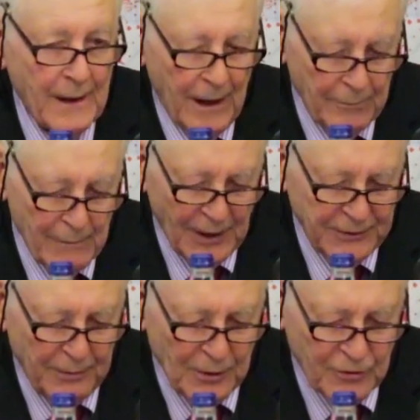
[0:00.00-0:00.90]
and
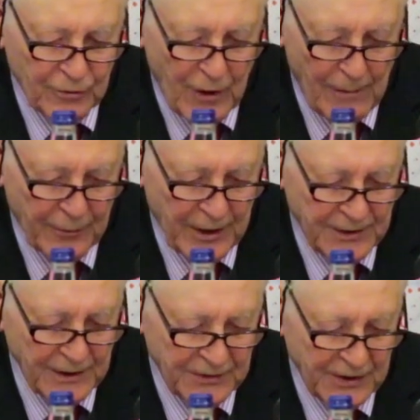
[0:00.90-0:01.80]
multiple
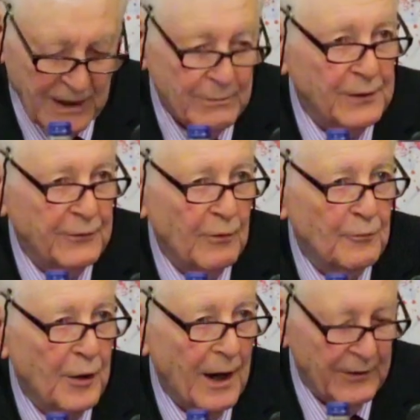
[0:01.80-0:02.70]
corroborating statements from
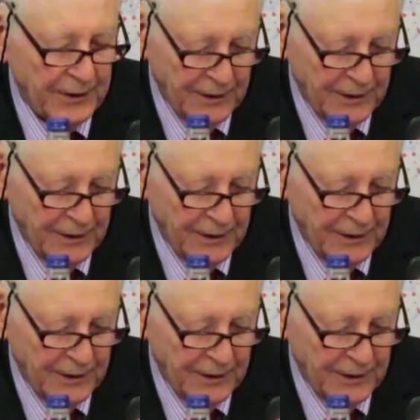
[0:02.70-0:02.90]
private